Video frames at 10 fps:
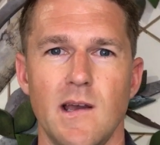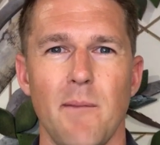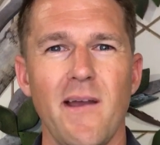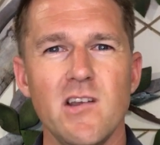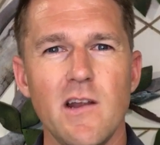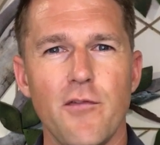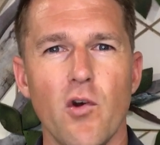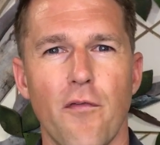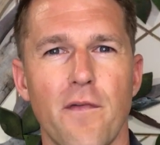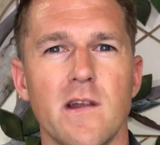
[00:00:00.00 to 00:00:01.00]
Imagine if
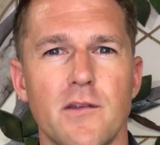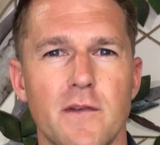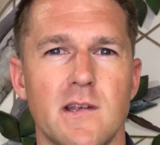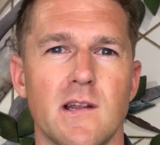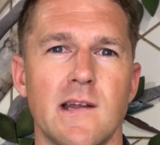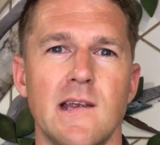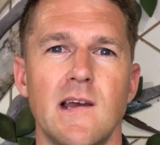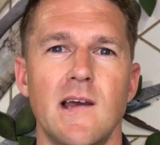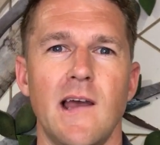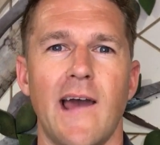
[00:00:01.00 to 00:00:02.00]
your fitness
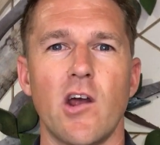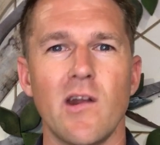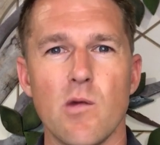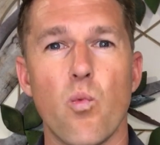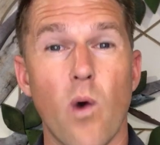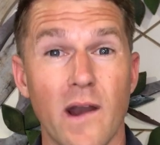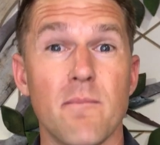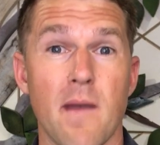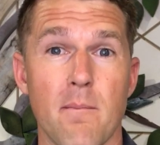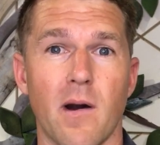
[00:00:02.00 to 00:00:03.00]
facility had only
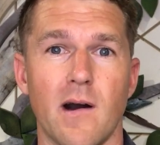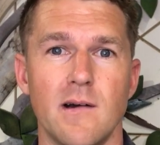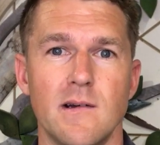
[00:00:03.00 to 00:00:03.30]
one member.